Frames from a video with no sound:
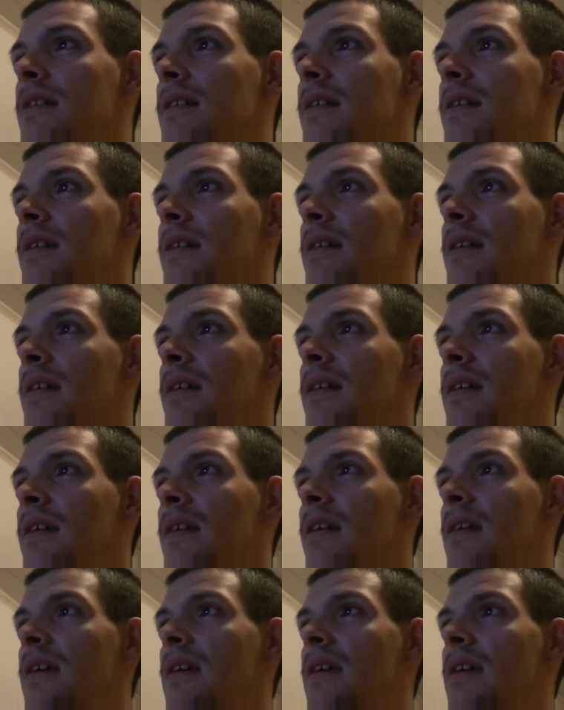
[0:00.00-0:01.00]

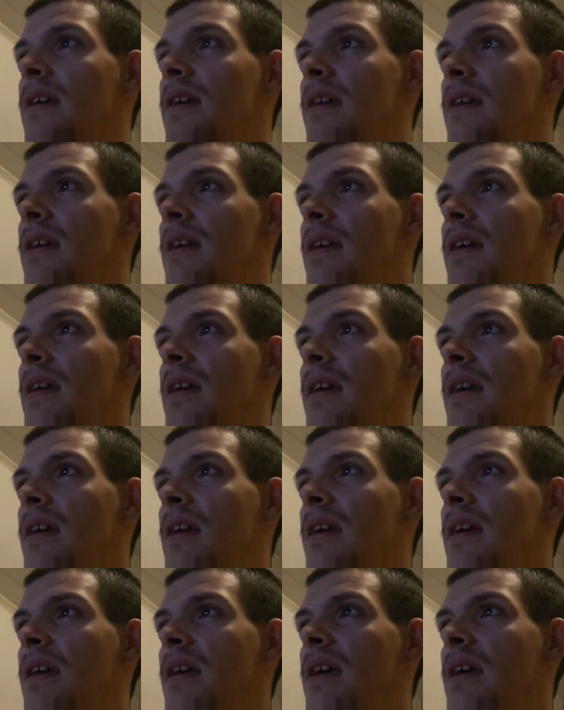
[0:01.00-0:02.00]

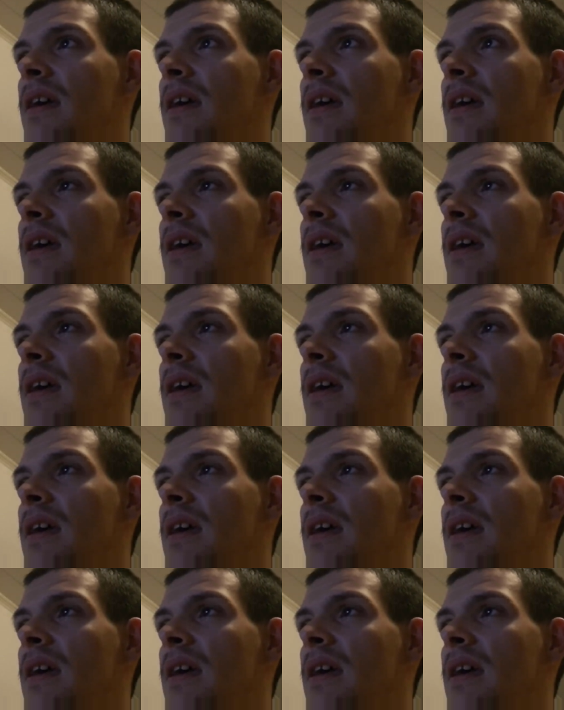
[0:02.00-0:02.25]
[no speech]